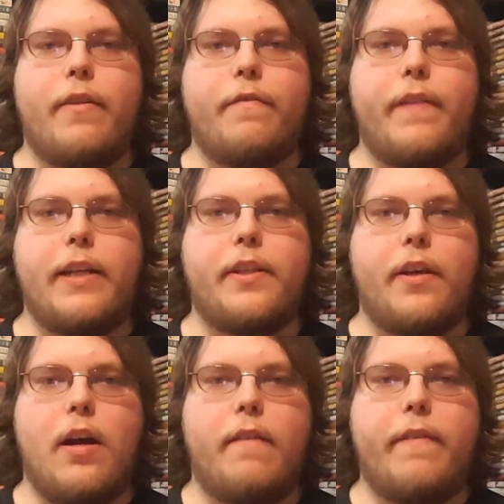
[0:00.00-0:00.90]
are
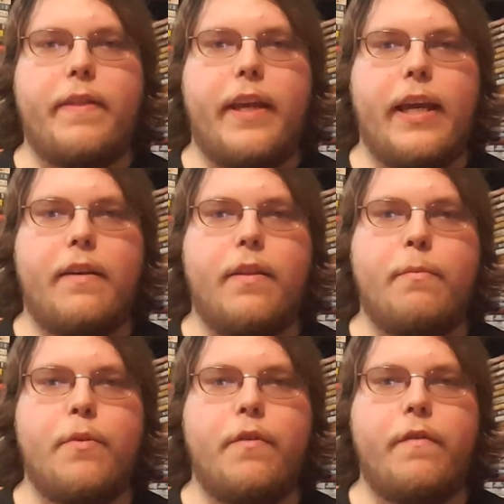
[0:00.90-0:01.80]
facing off at the end of the
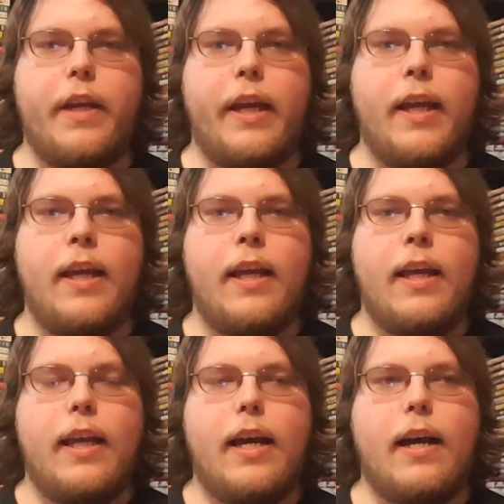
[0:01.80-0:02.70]
movie,
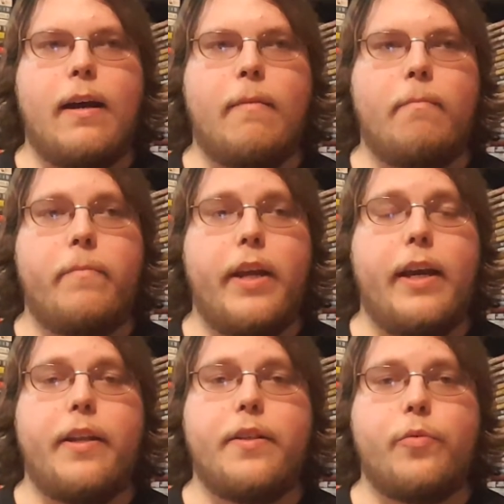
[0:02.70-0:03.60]

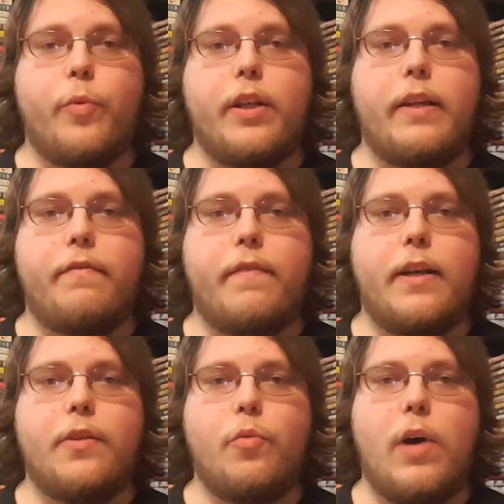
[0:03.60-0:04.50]
it is really
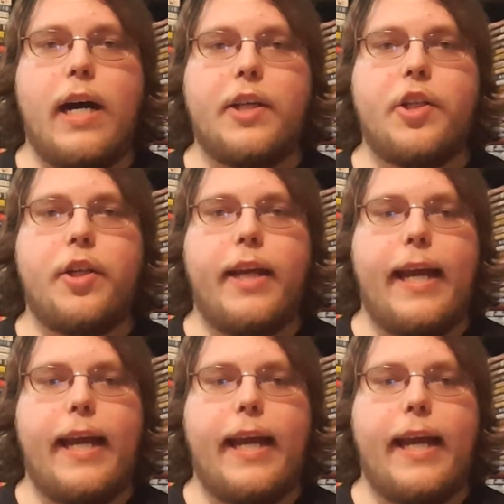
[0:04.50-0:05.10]
fun to watch.